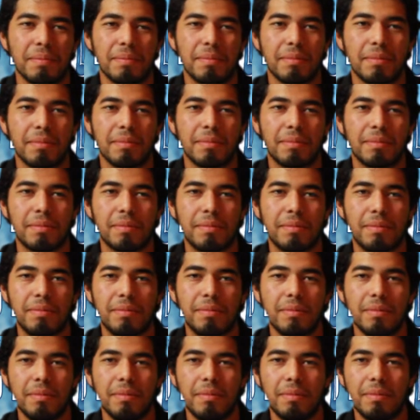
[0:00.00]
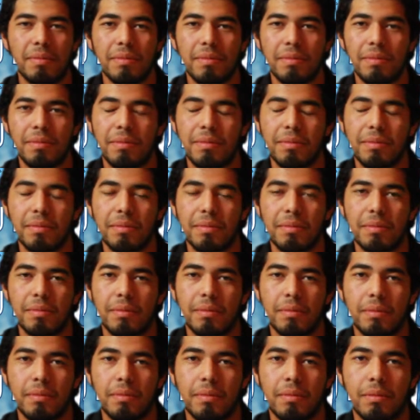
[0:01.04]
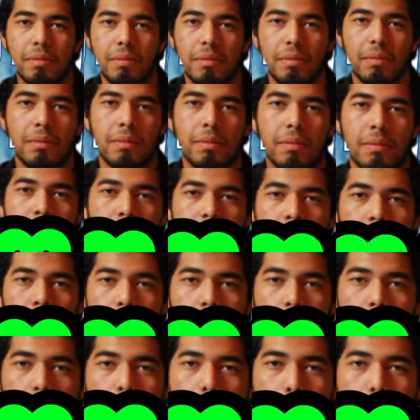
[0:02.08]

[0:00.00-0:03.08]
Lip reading: The person shown says nothing.